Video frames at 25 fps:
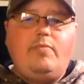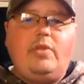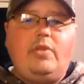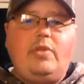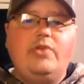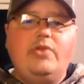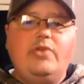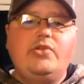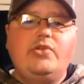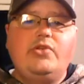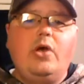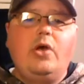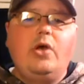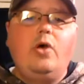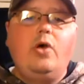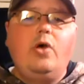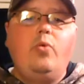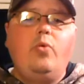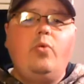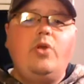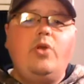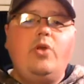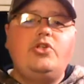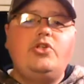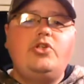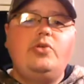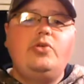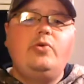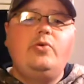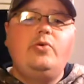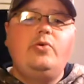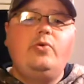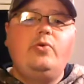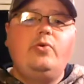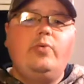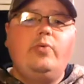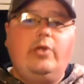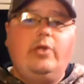So once
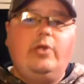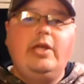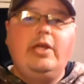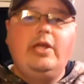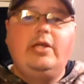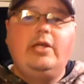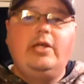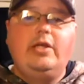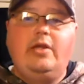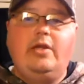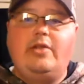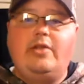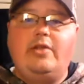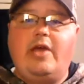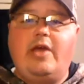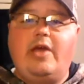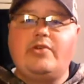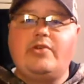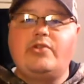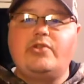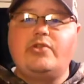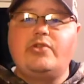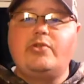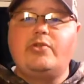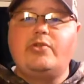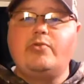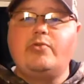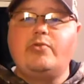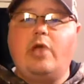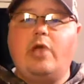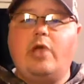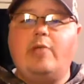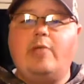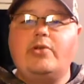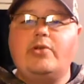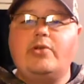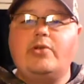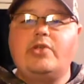you will hit 1,000
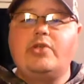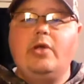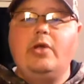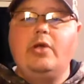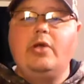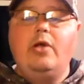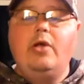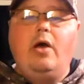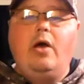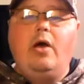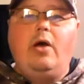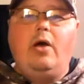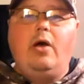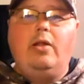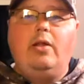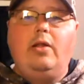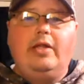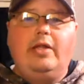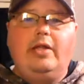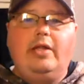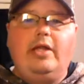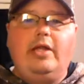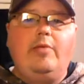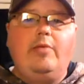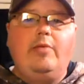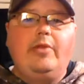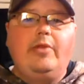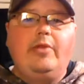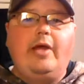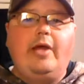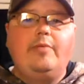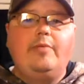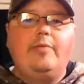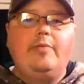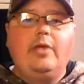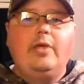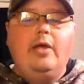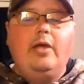subscribers, I'll enable
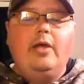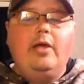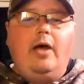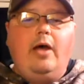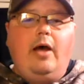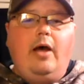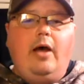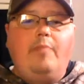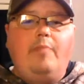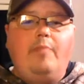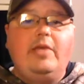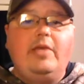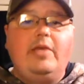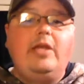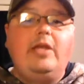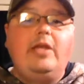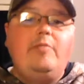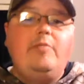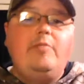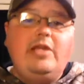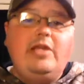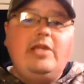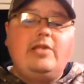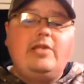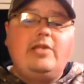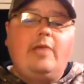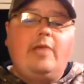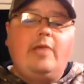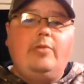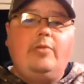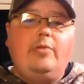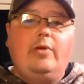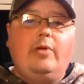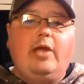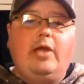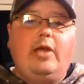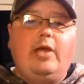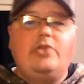that. In the meantime,
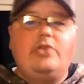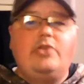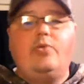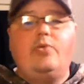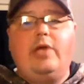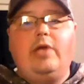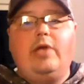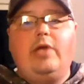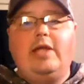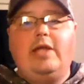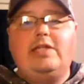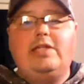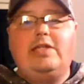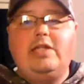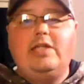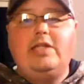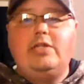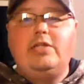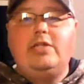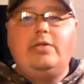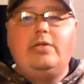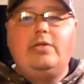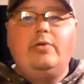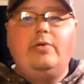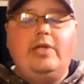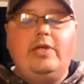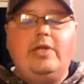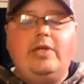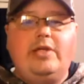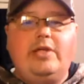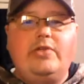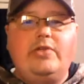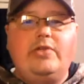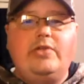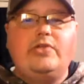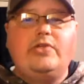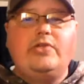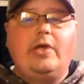though, guys, what I did do
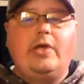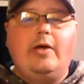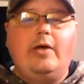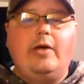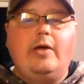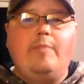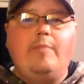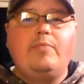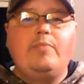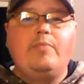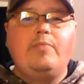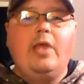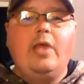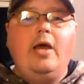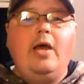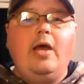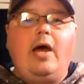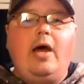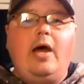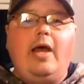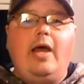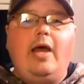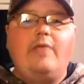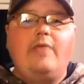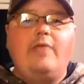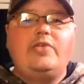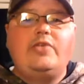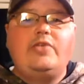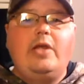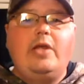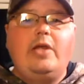is I have set